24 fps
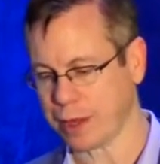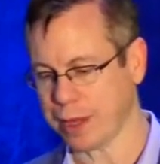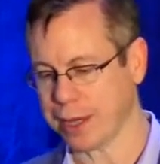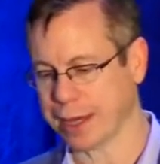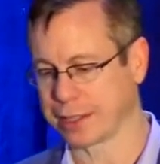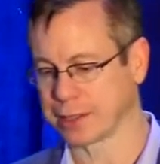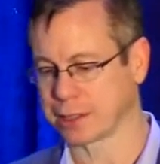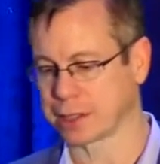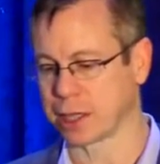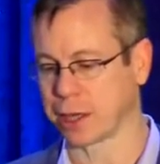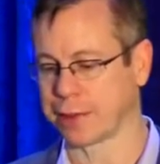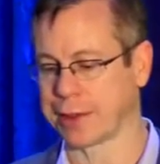
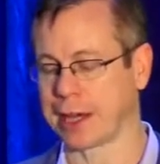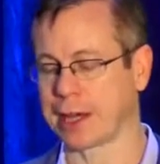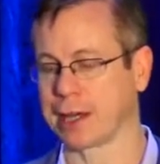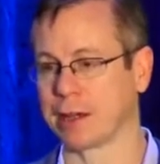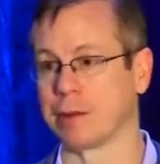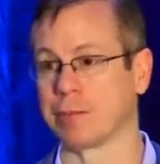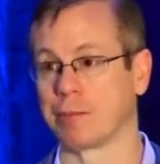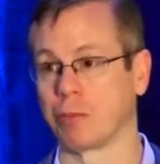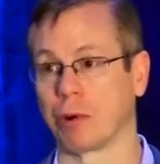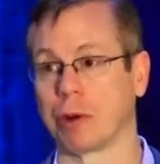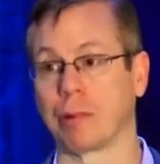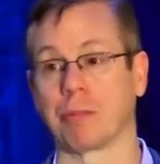And so they
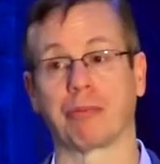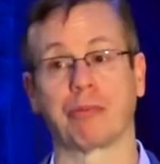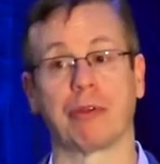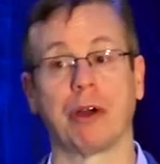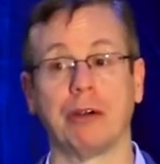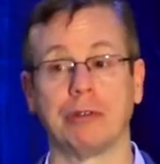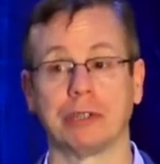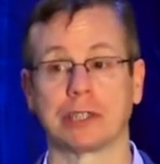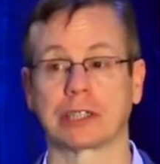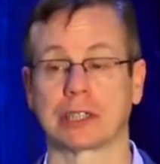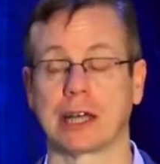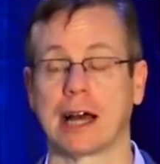would
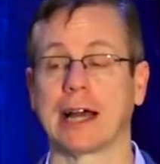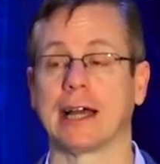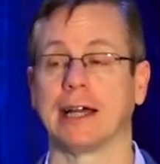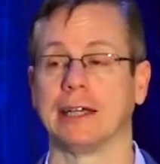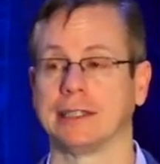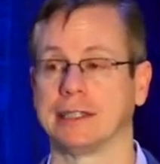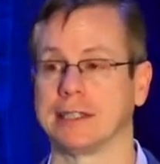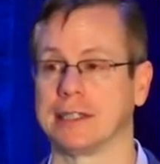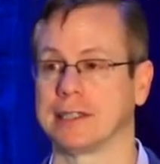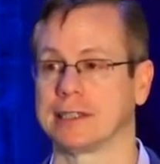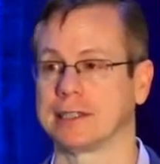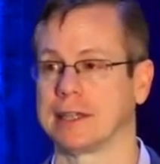approach
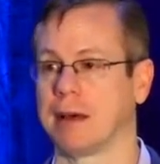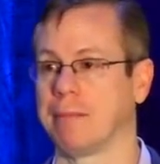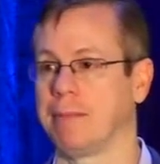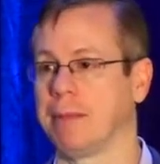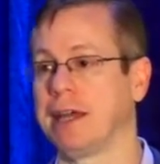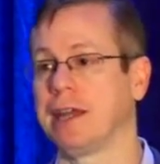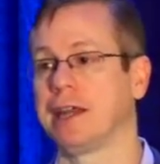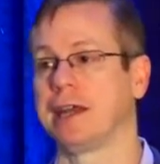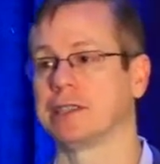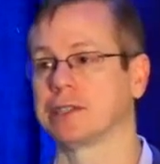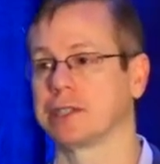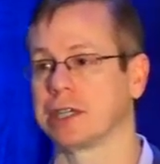scientists at
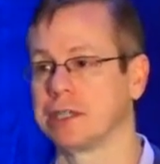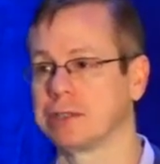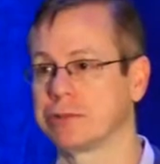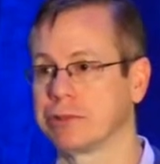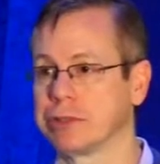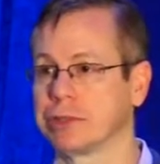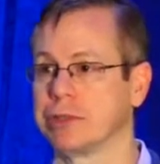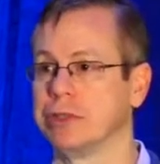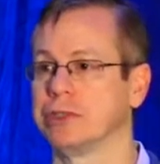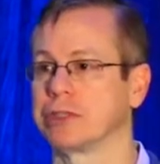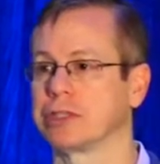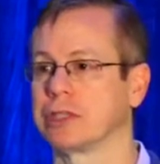meetings,
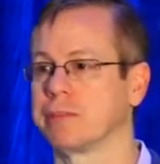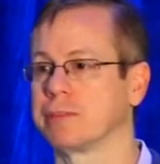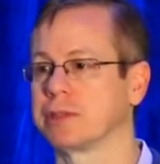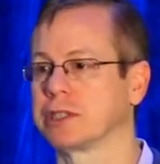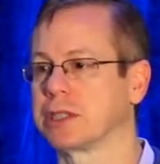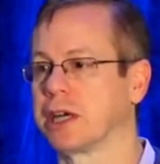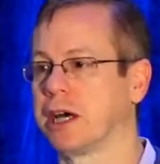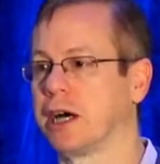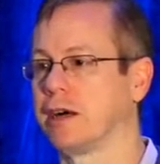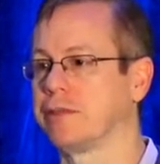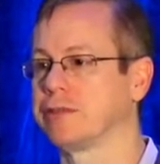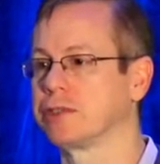introduce
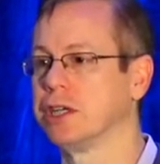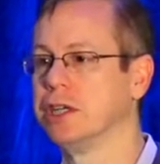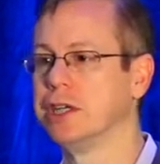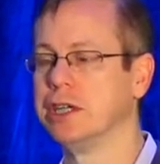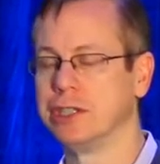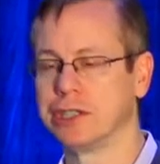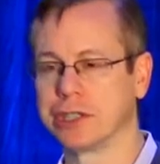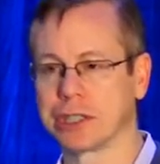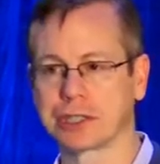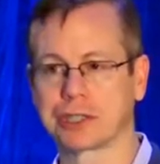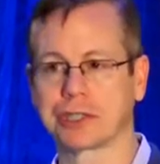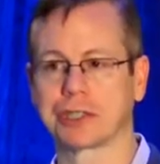themselves,
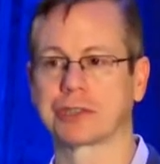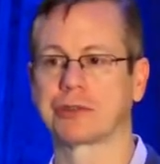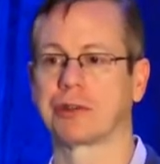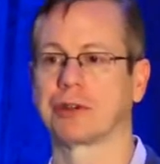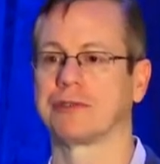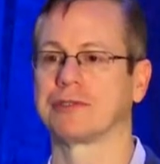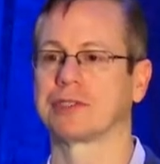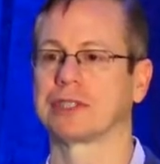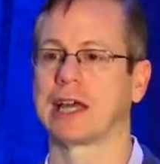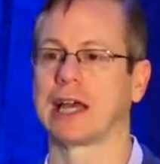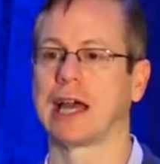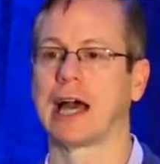just to sort
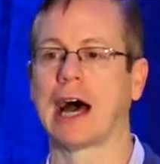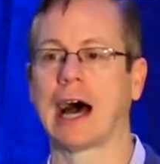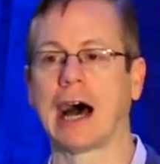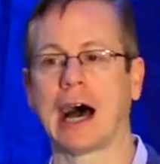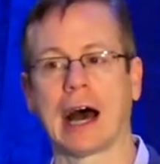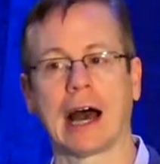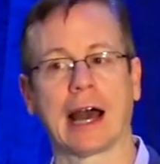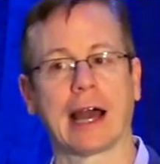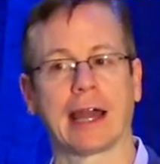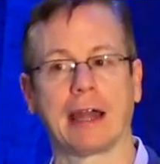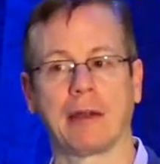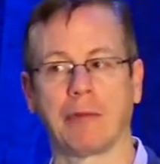of say,
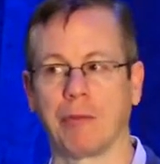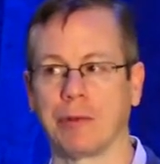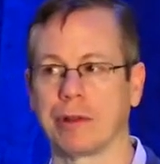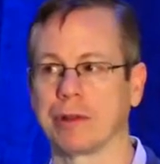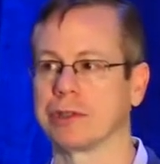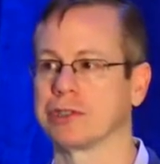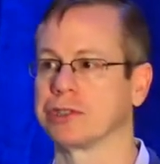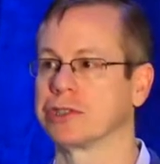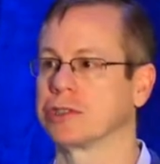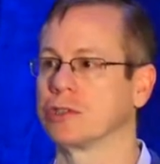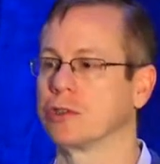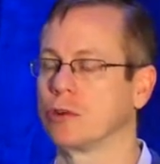hi,
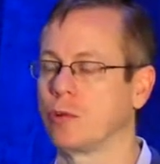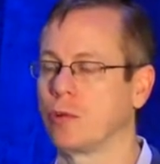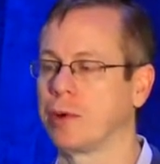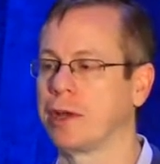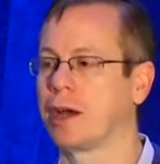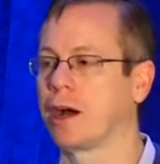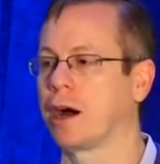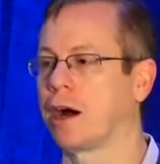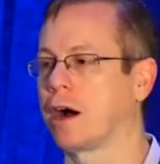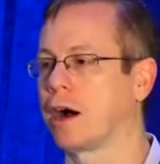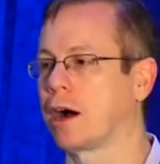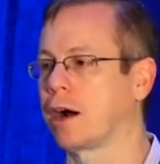this is who
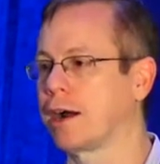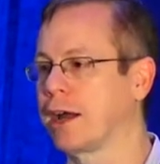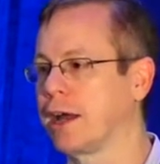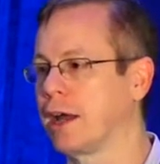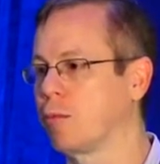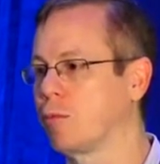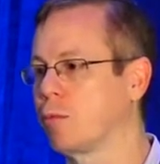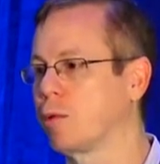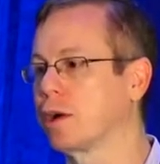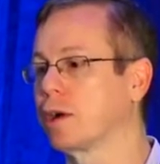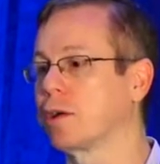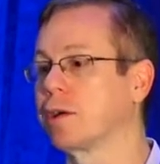we are,
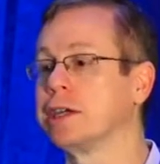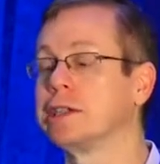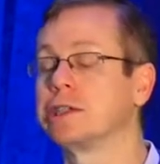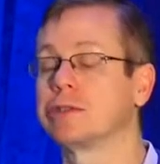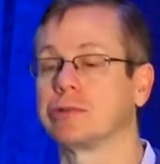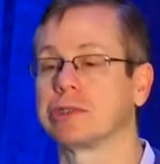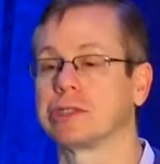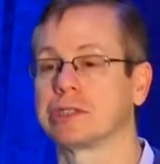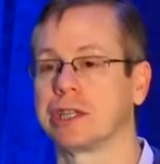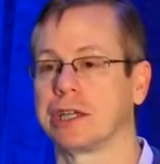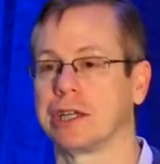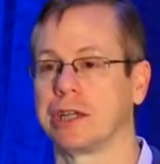and we're
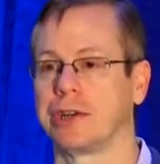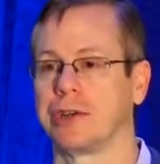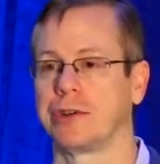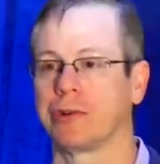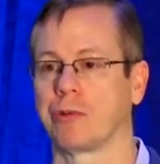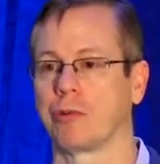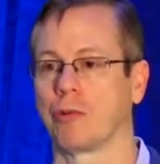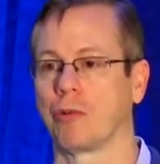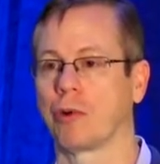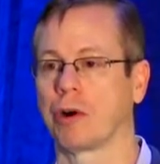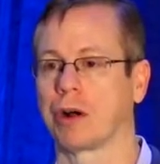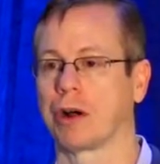interested in
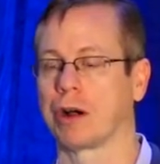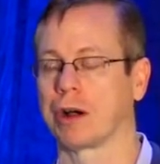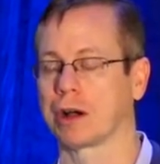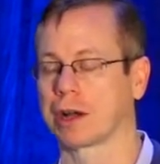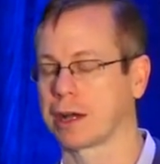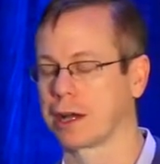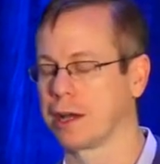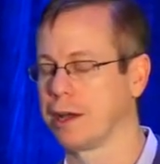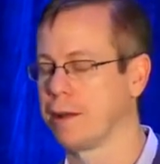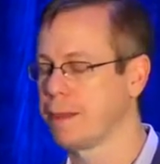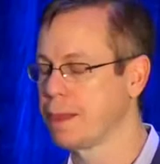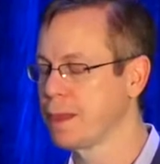your
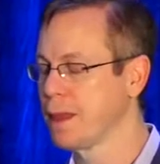work.